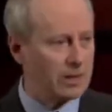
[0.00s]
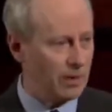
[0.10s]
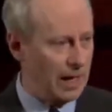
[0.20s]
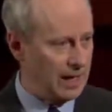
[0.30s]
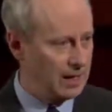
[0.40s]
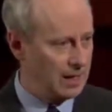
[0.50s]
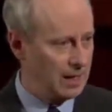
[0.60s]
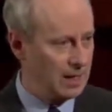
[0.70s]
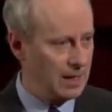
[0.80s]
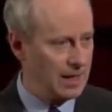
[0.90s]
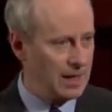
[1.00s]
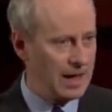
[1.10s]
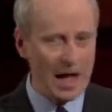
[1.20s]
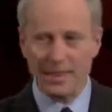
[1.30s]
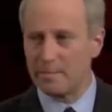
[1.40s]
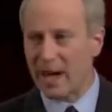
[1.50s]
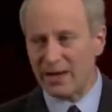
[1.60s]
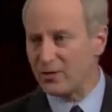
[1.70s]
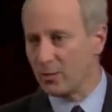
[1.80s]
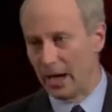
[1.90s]
way, not the
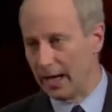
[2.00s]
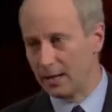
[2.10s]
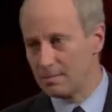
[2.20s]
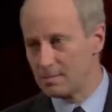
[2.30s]
best way